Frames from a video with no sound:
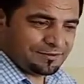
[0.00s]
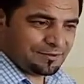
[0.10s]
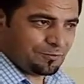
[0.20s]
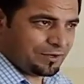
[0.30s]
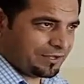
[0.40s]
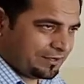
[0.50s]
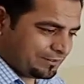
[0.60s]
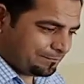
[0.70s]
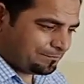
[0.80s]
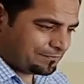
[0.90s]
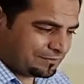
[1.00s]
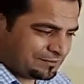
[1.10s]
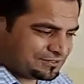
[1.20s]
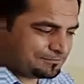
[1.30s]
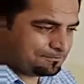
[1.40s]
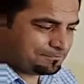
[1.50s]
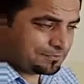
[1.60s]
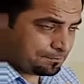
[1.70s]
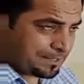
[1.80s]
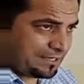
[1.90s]
where
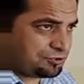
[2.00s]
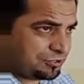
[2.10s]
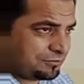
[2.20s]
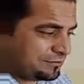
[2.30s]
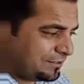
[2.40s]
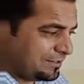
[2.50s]
the patient